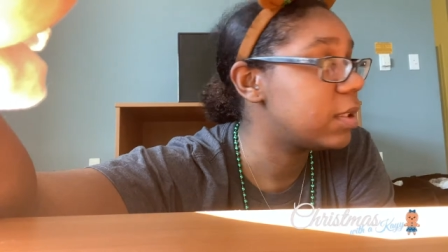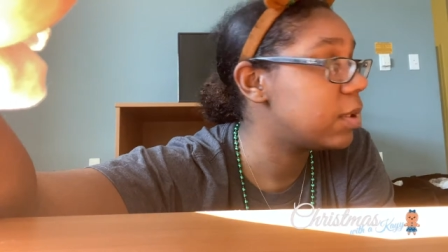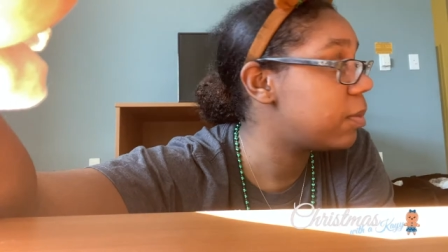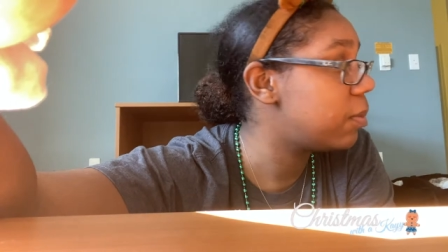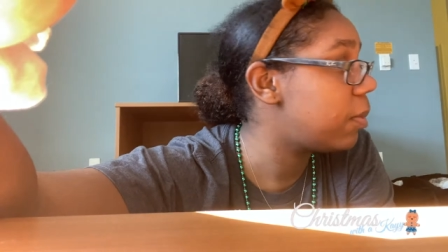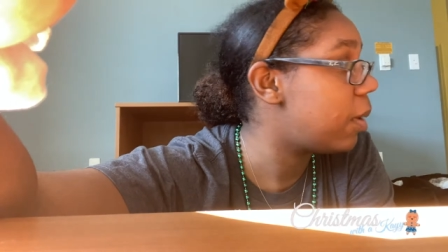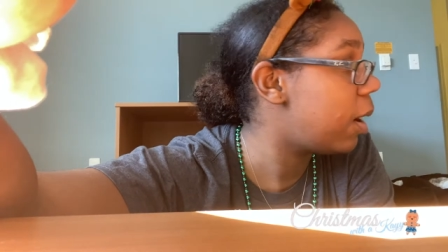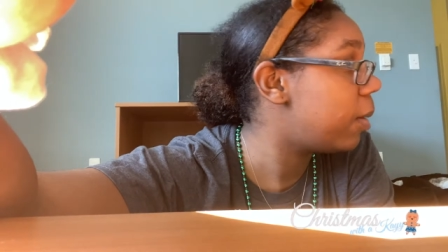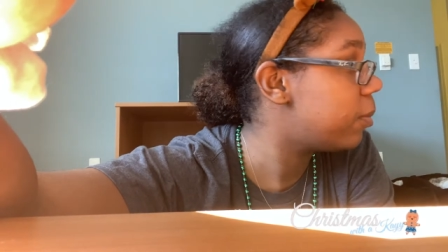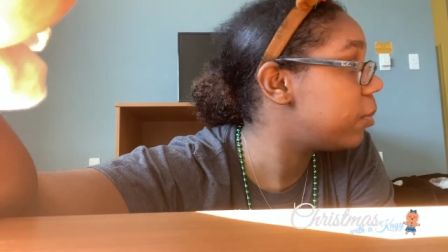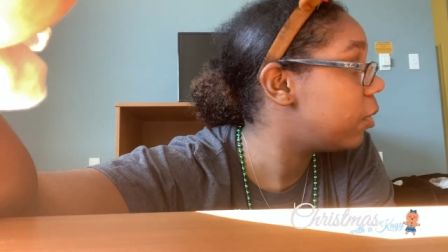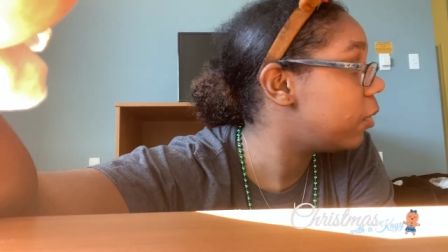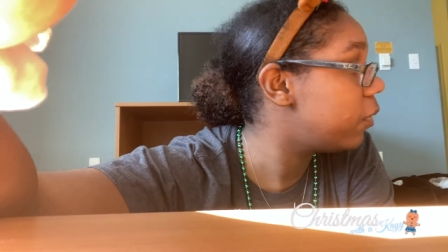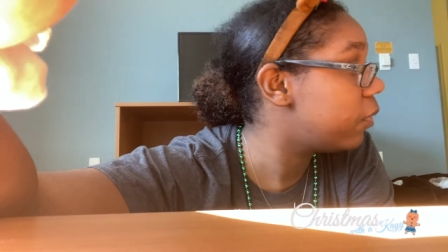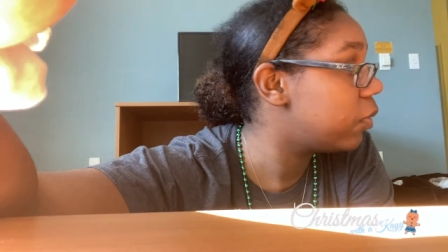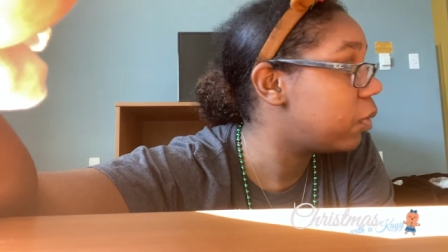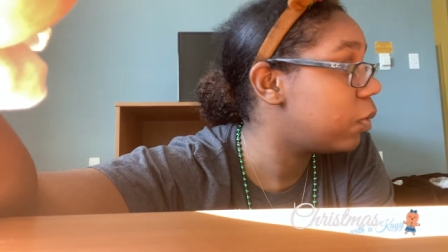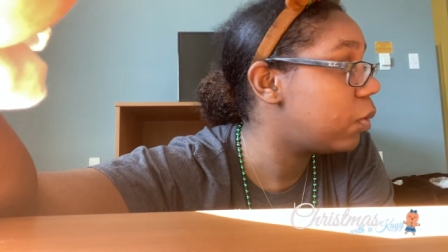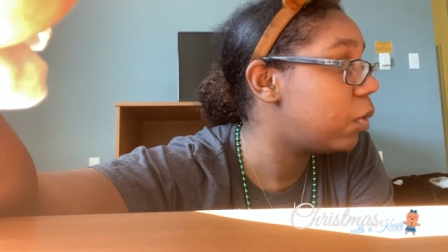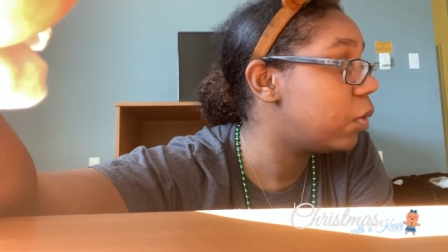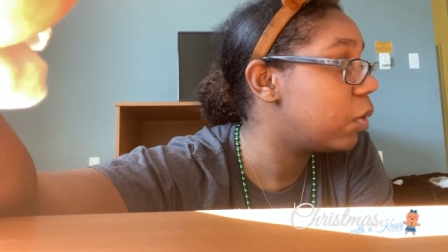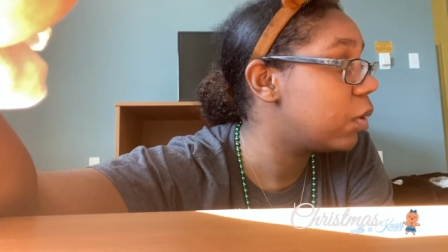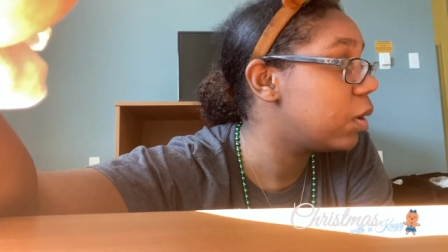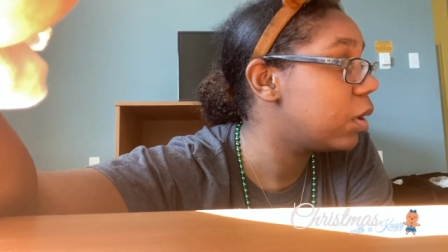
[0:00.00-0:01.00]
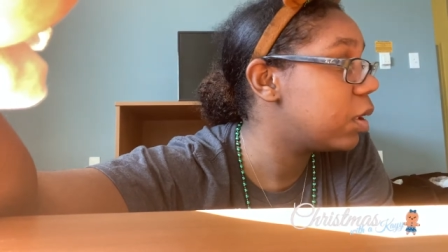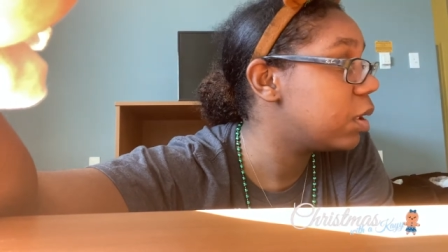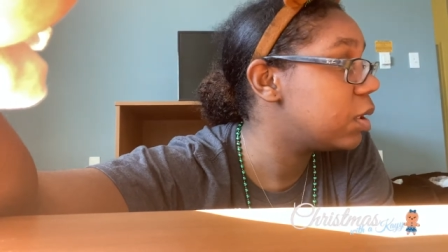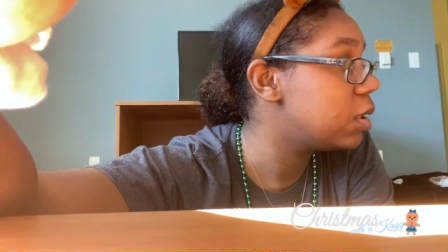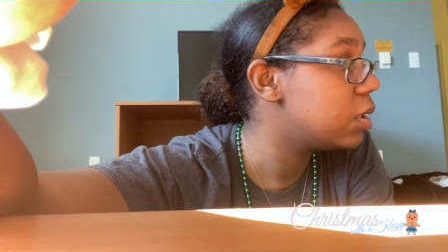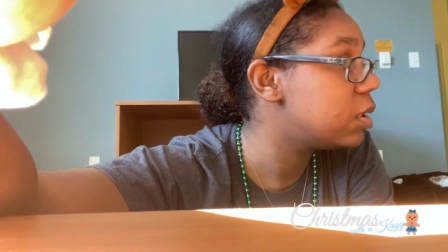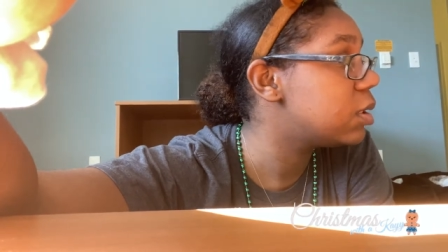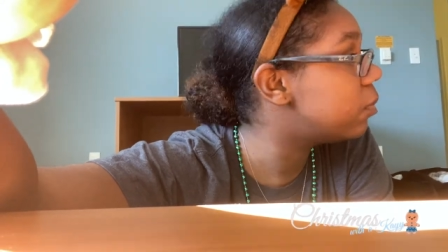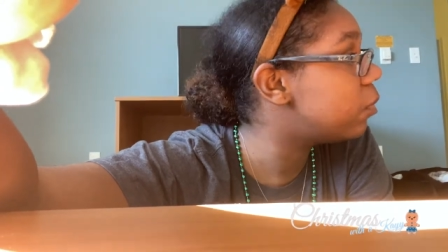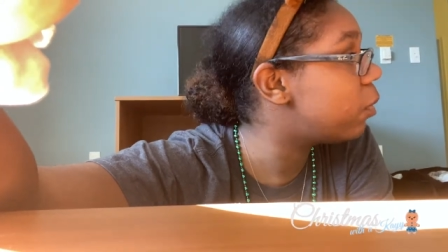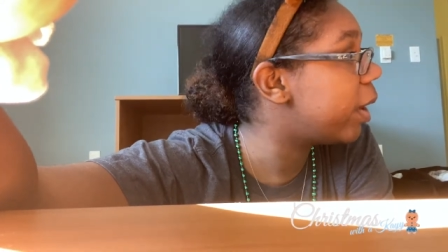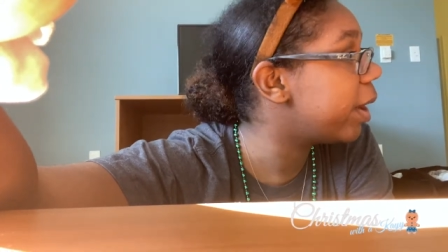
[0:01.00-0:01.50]
mop the
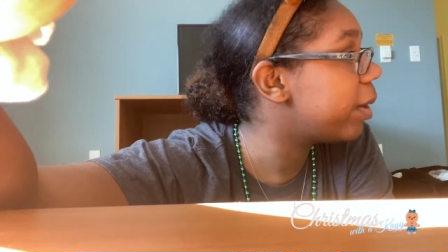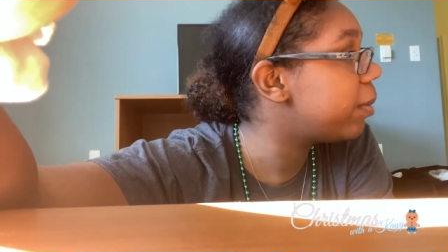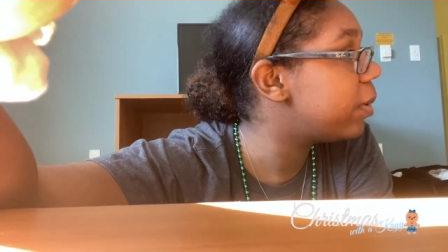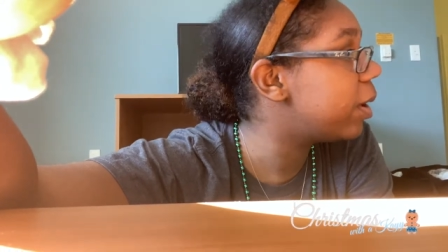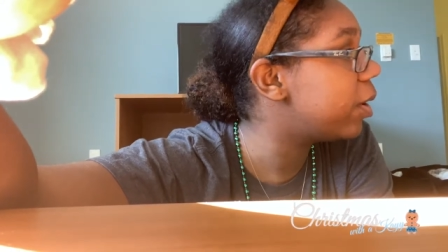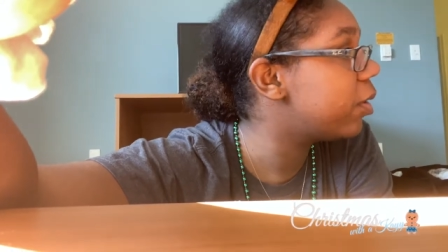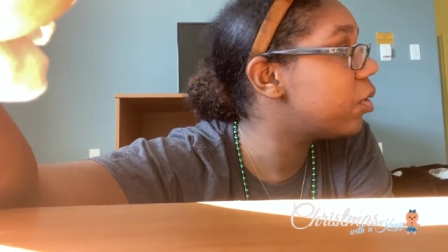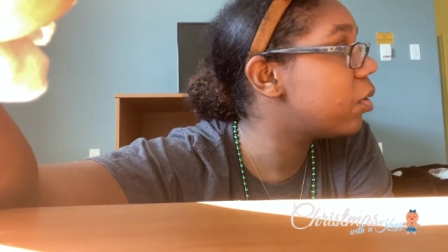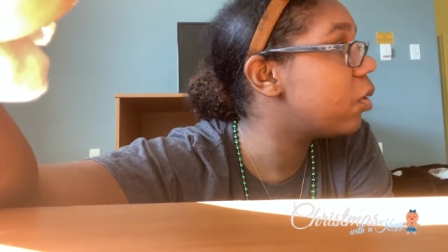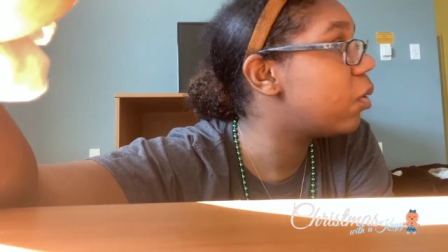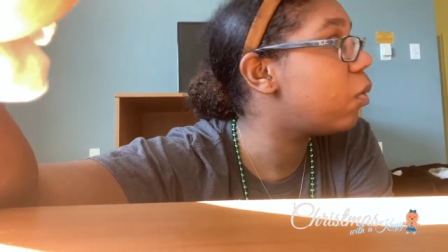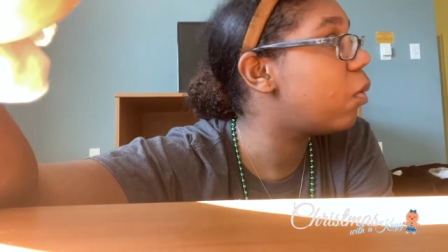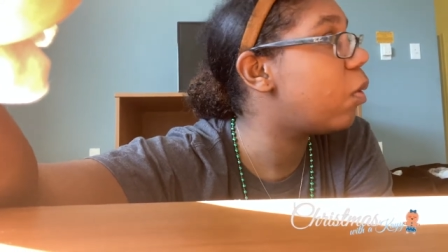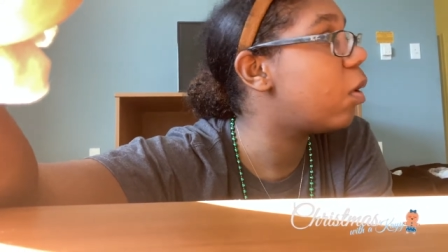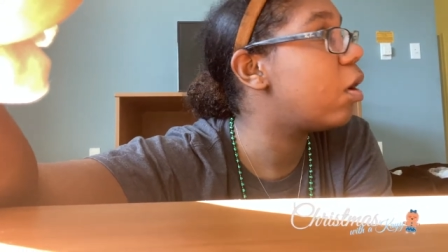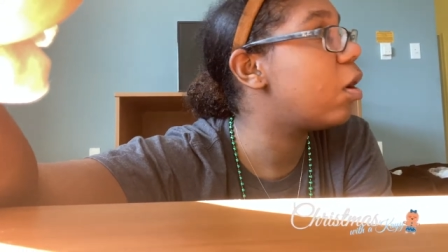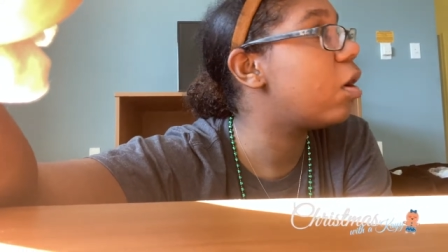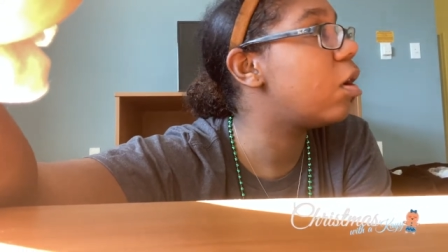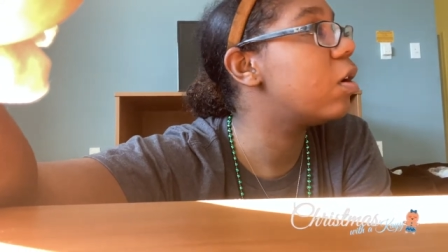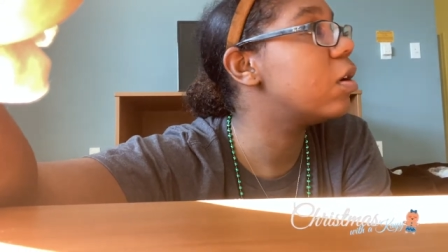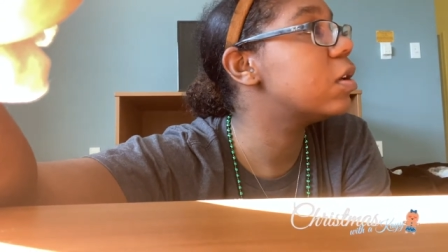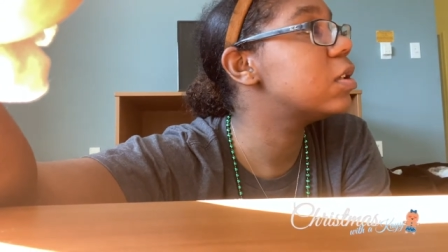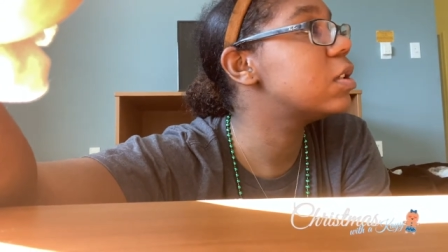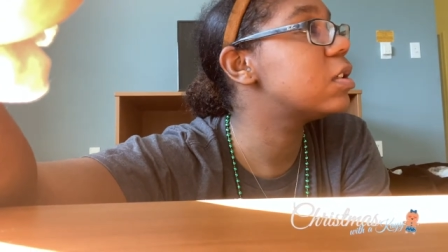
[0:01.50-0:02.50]
floors, wipe down the walls.